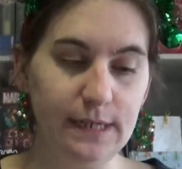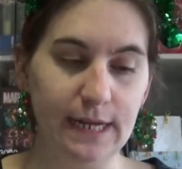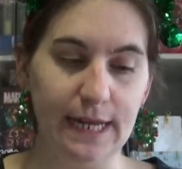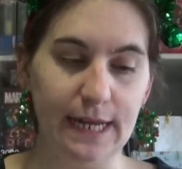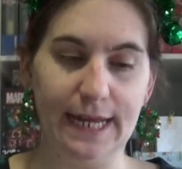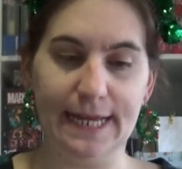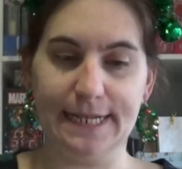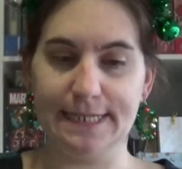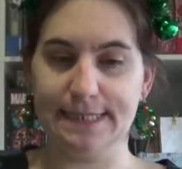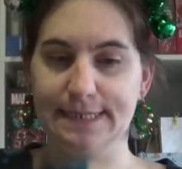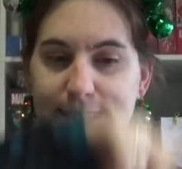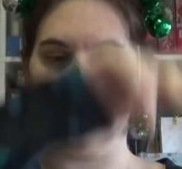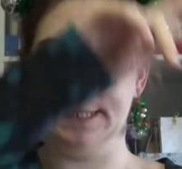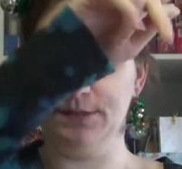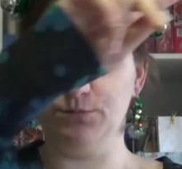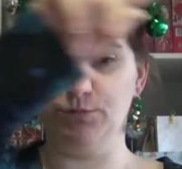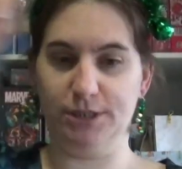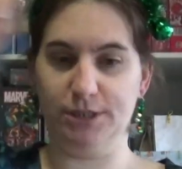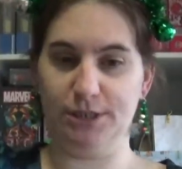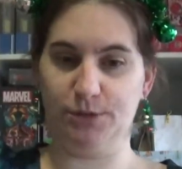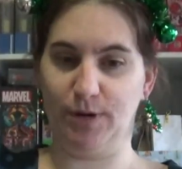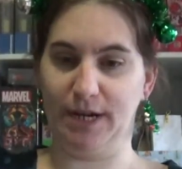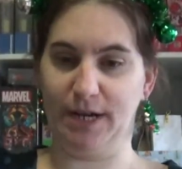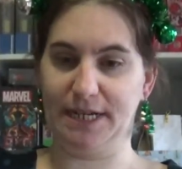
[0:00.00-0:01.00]
and it
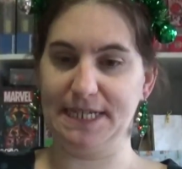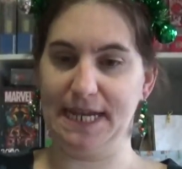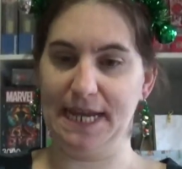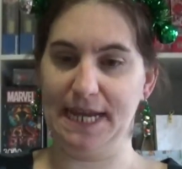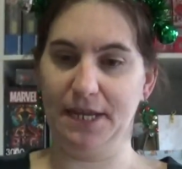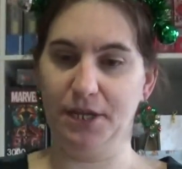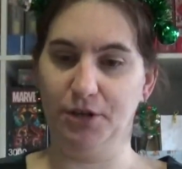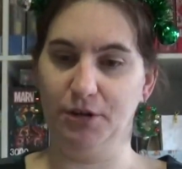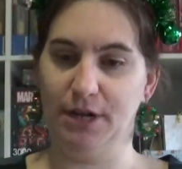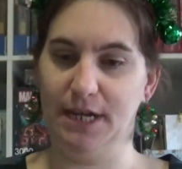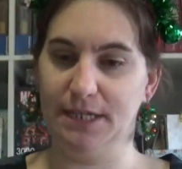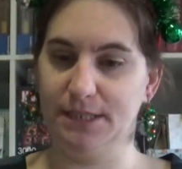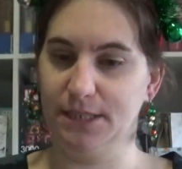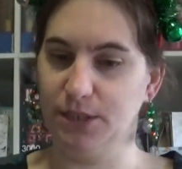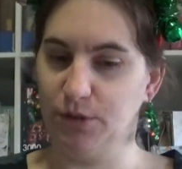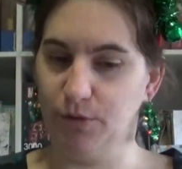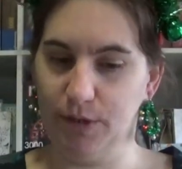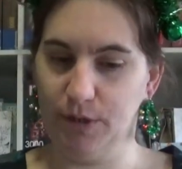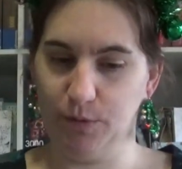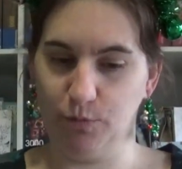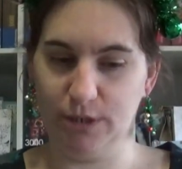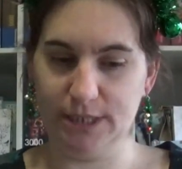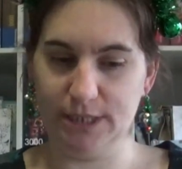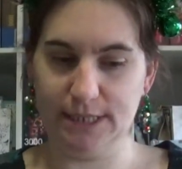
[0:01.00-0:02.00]
was rectangular, so
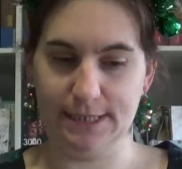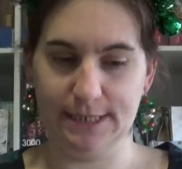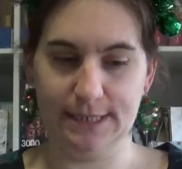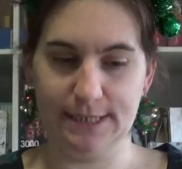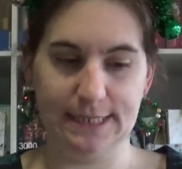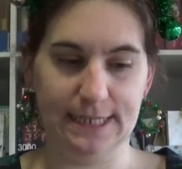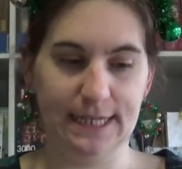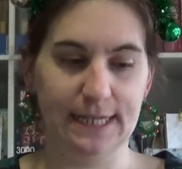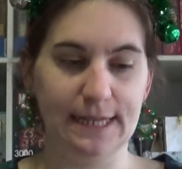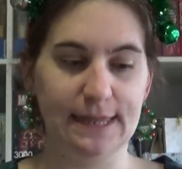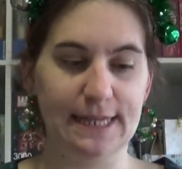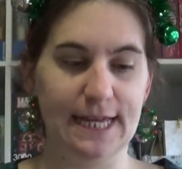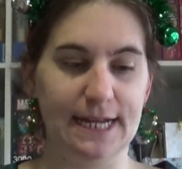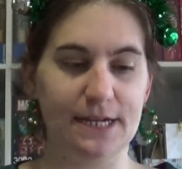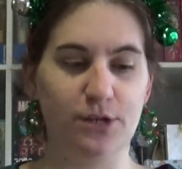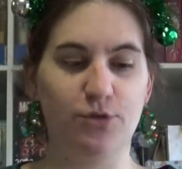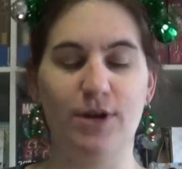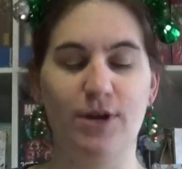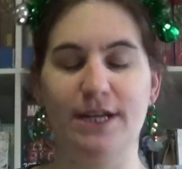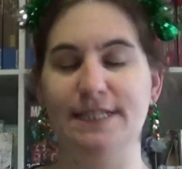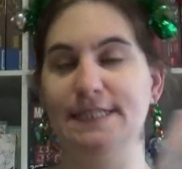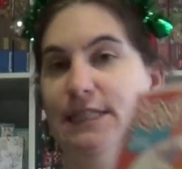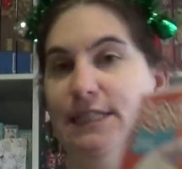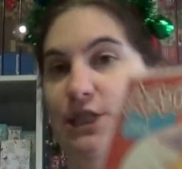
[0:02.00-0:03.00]
it wasn't in that
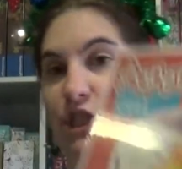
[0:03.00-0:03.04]
crazy